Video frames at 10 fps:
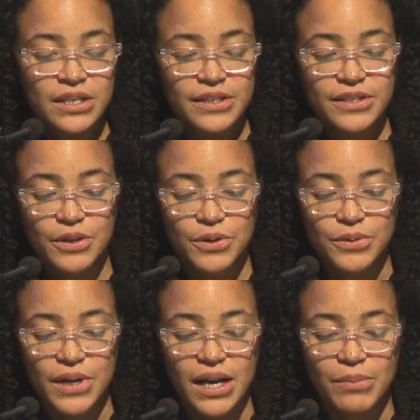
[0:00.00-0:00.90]

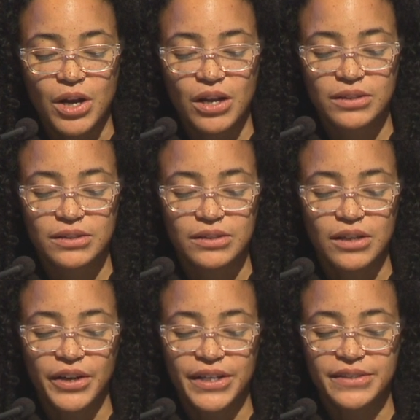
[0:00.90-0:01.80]
So, among
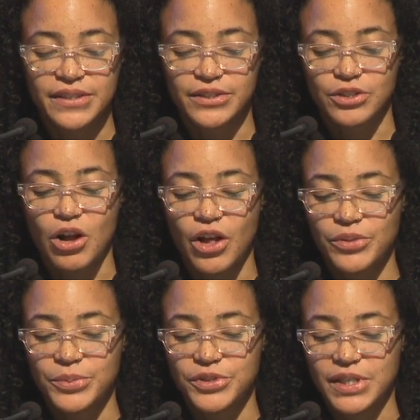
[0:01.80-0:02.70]
audiences at all
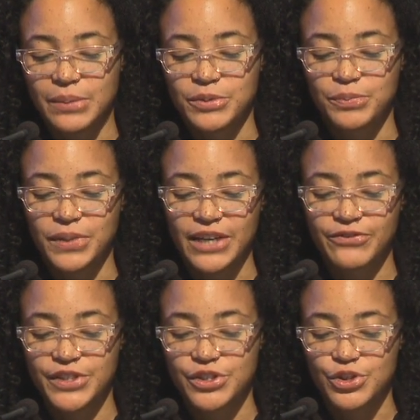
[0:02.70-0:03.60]
the museums, Black
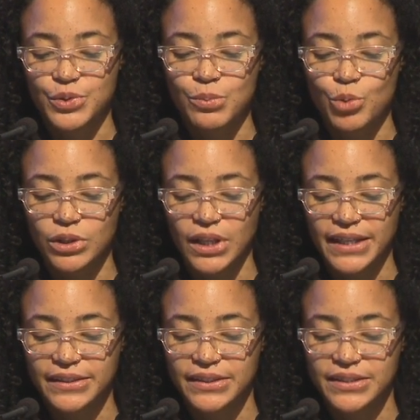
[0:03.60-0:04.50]
visitors were more
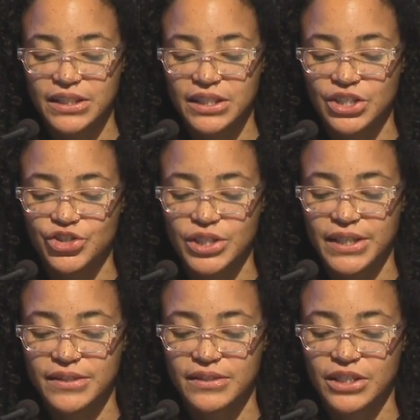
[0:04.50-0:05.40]
likely to
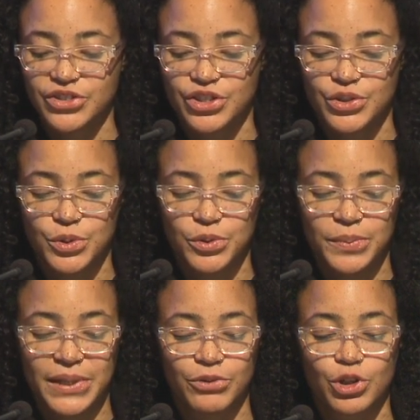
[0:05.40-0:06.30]
initiate discussions with
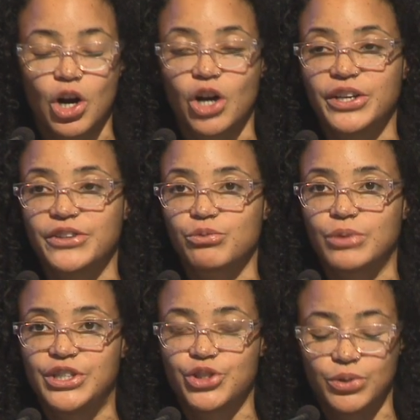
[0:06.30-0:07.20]
me regarding the
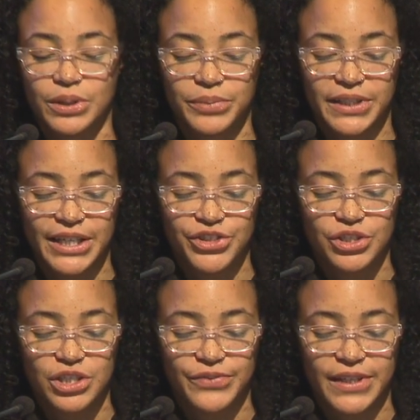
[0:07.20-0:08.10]
racial
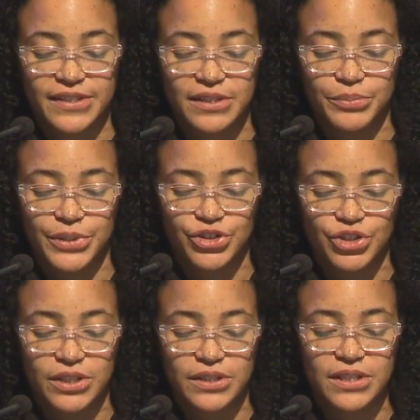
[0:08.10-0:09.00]
implications of
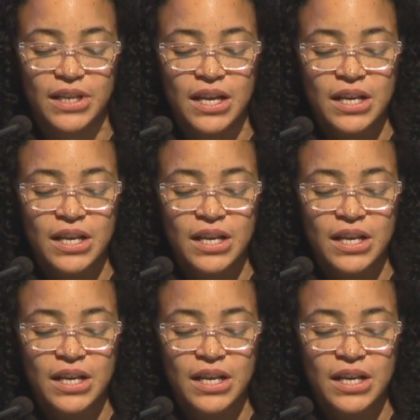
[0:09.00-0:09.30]
exhibitions.